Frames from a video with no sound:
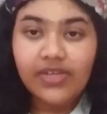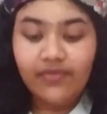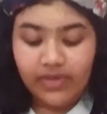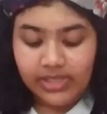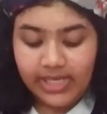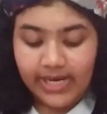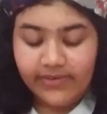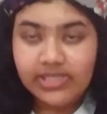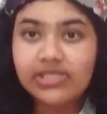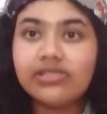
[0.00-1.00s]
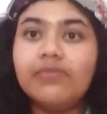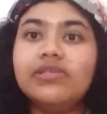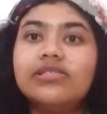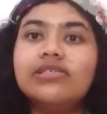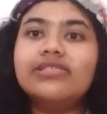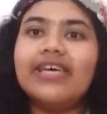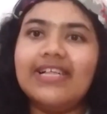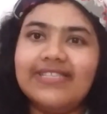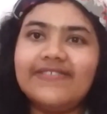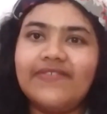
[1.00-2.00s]
if it carries the business
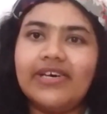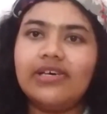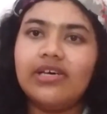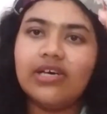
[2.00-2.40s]
elsewhere.